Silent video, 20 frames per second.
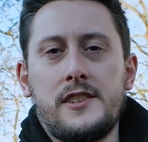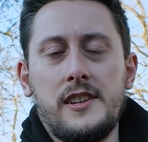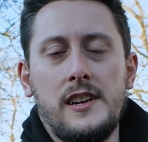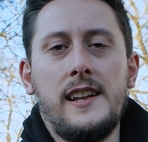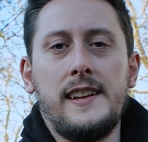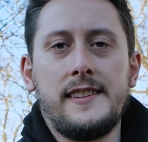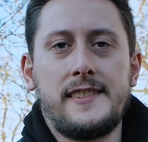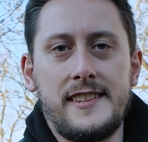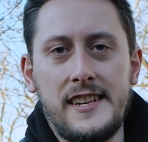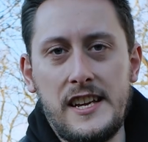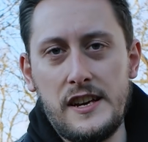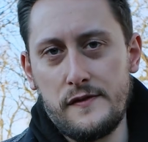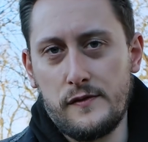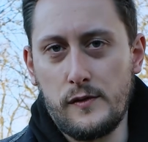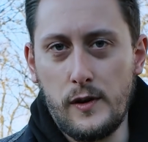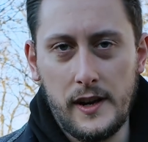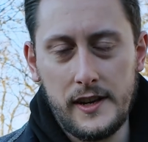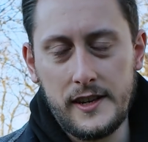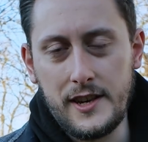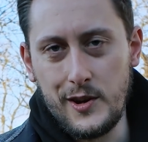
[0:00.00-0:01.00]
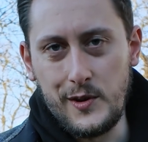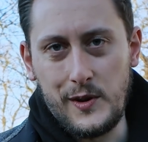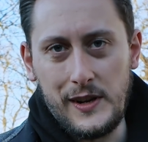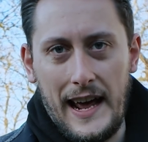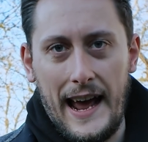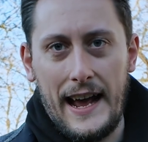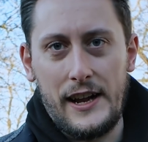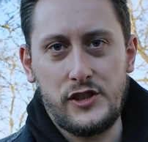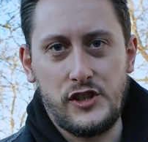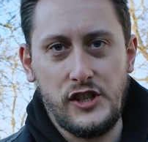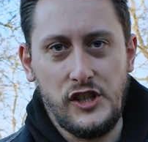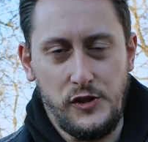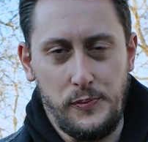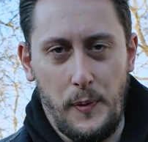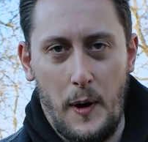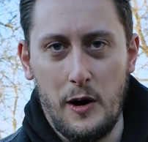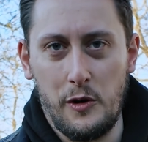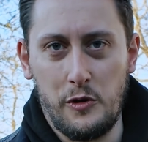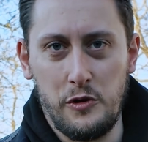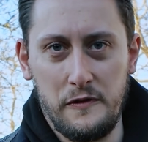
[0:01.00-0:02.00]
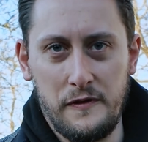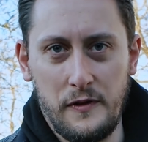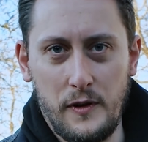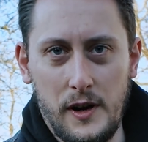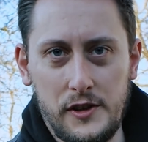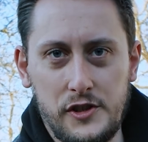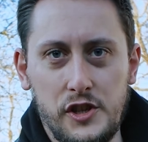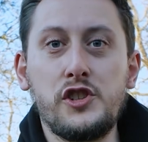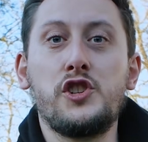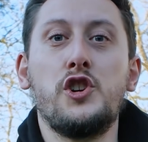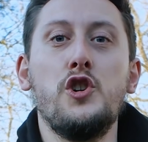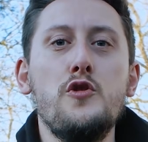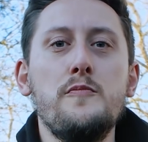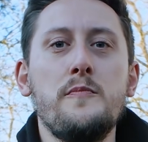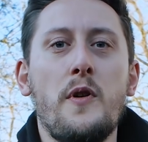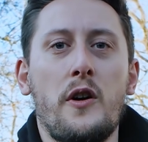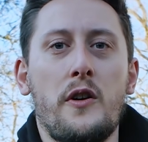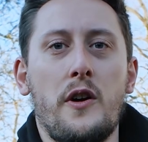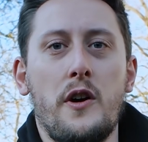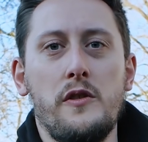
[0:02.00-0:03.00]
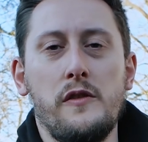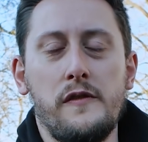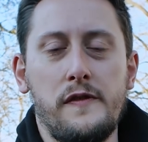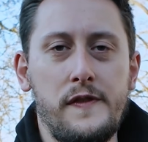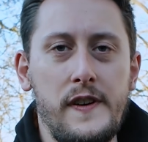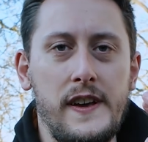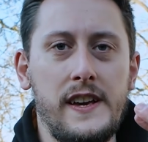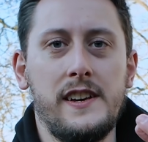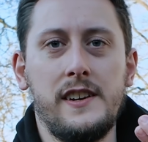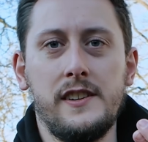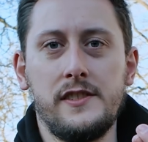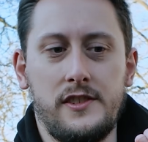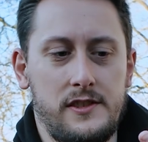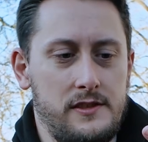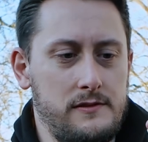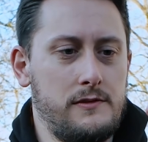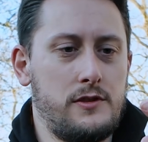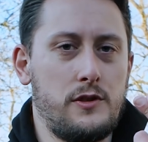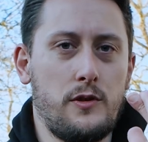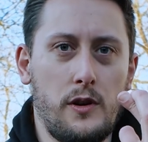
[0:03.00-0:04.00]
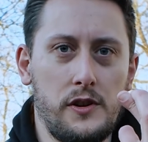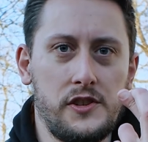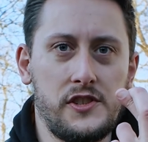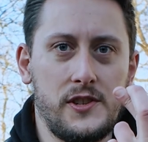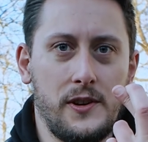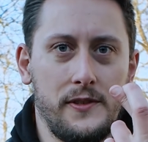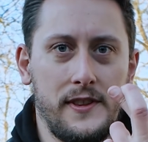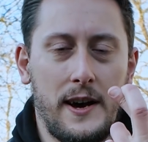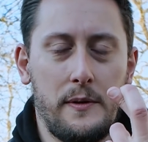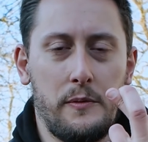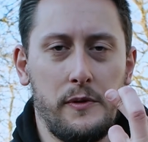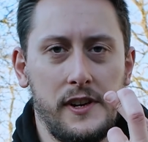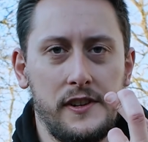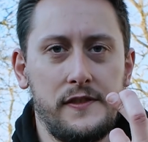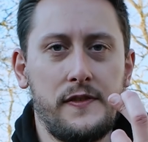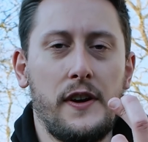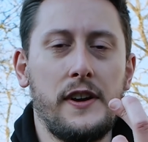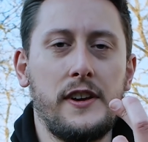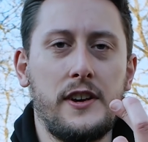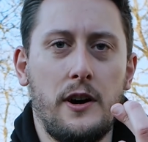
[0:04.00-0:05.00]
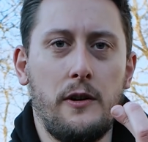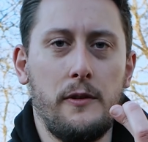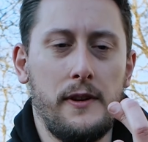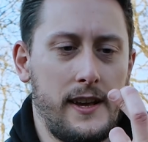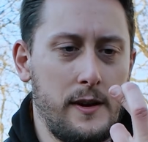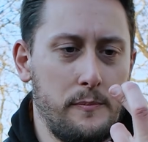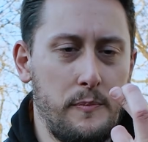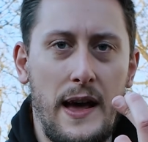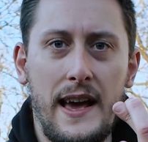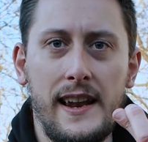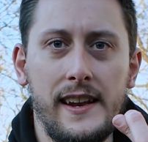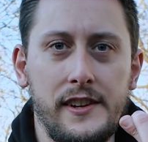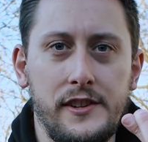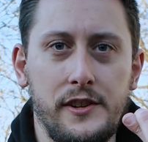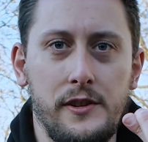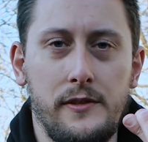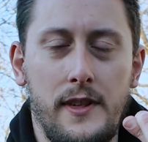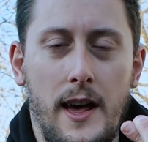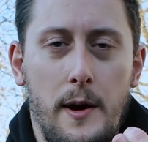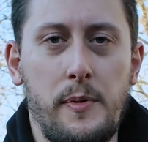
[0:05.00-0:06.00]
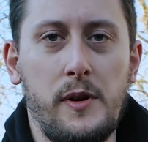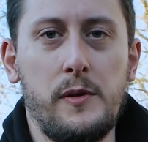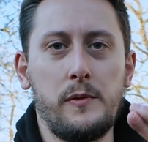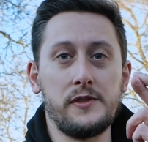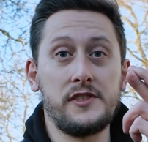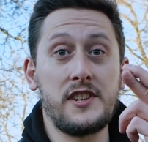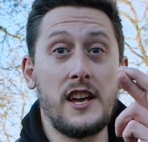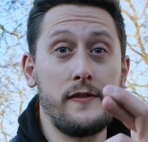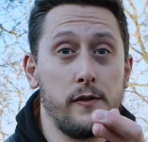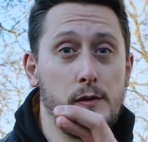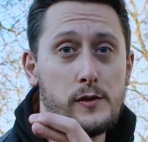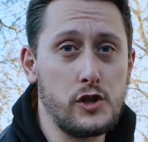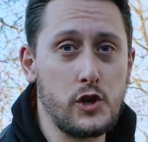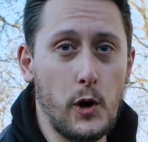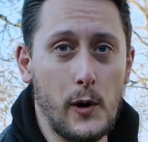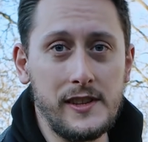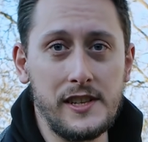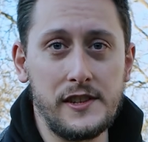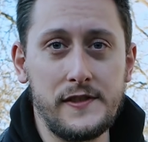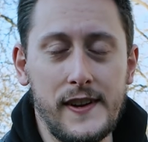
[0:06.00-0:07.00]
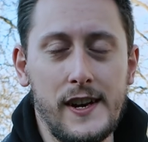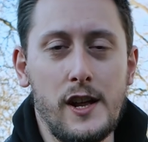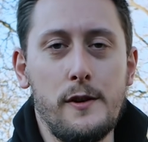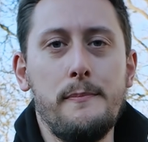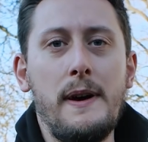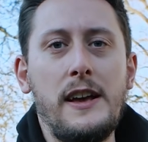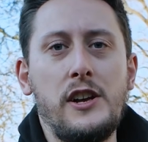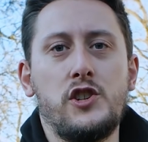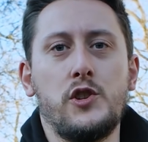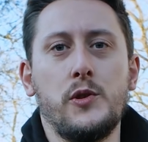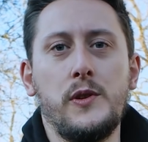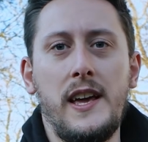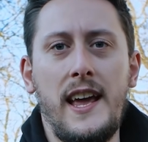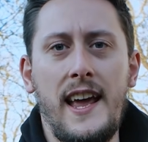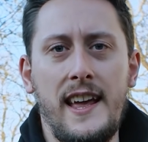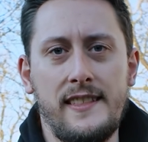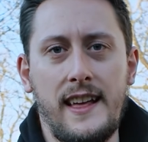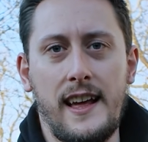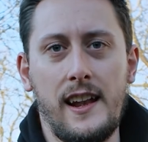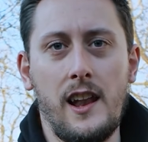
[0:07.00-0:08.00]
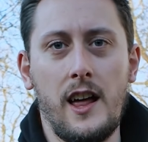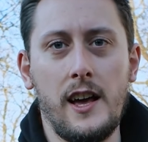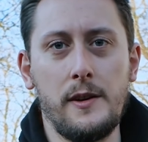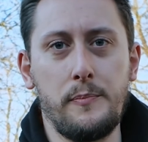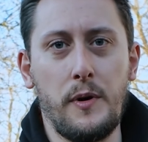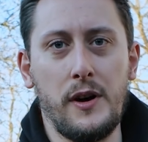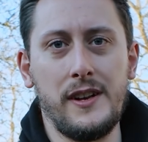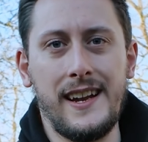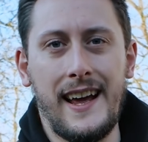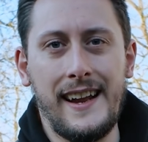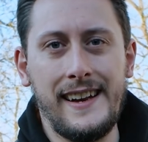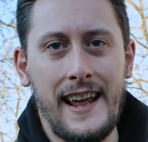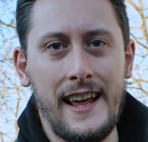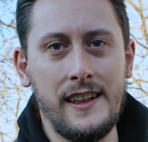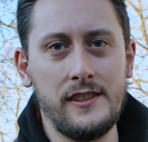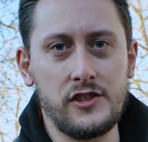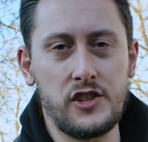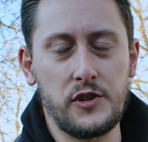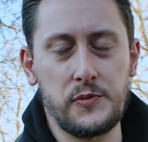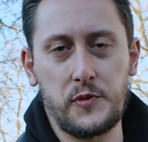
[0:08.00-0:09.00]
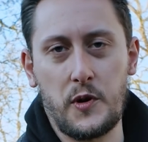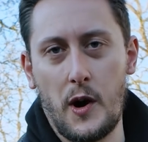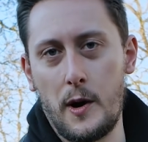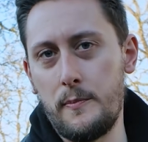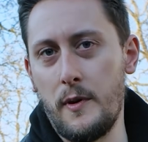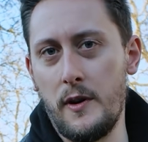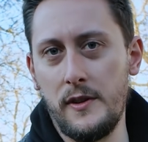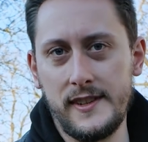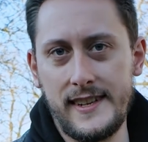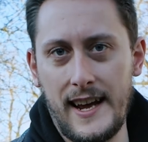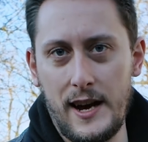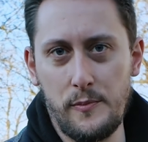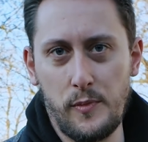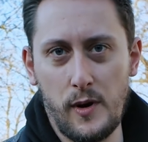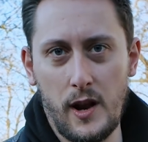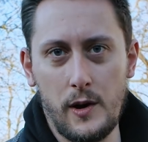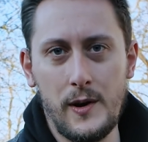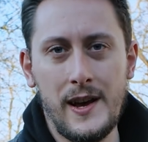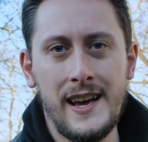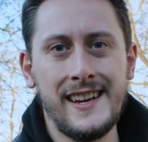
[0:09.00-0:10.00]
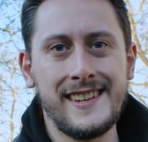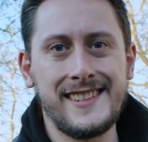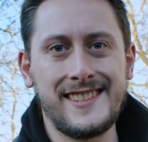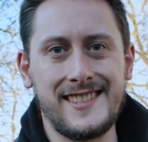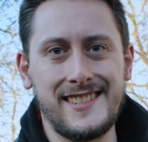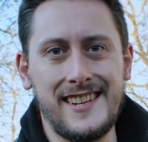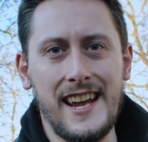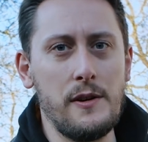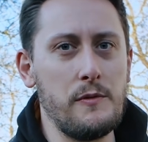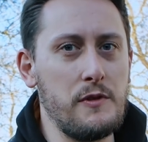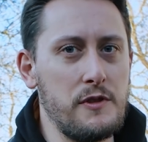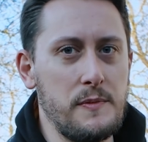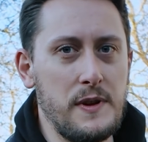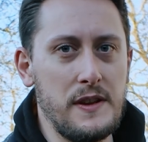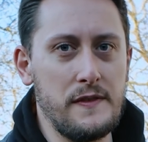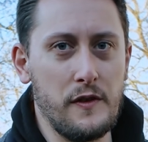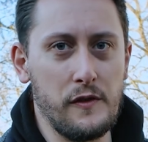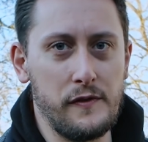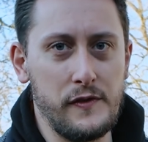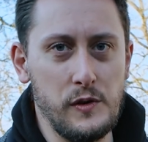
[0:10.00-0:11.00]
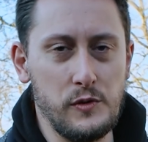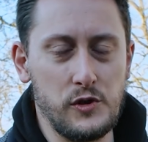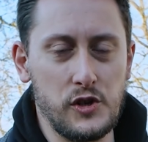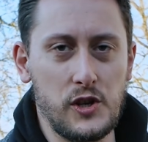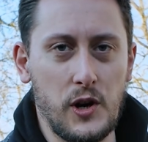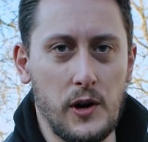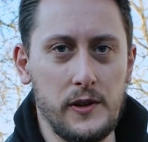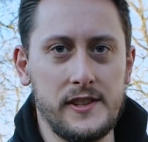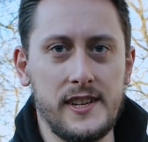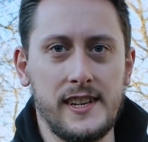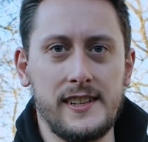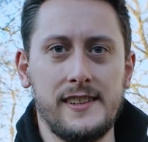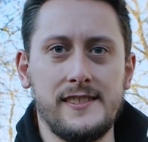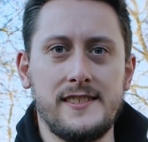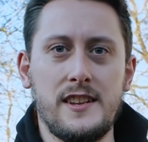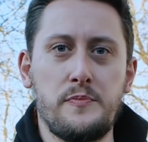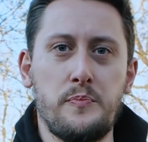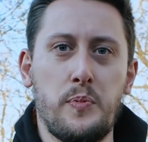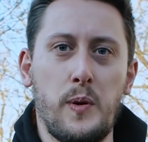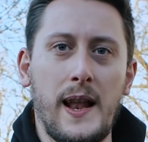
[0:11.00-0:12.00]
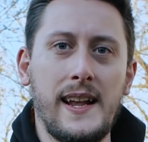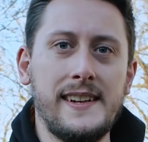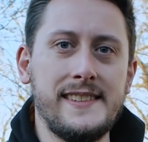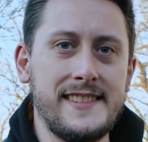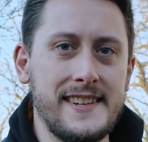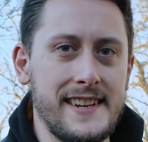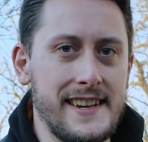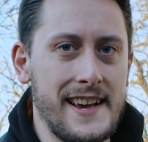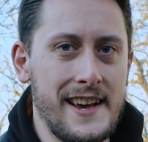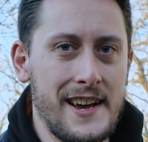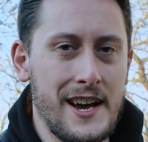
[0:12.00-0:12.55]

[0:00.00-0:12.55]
So let's see if Raikou can actually sparkle for us tomorrow. Fingers crossed on that one. It's very cold, I can barely do that. But I will say, if you enjoyed this video, make sure you hit that like button and hit the subscribe button down below. Stick with me for future content, because there's plenty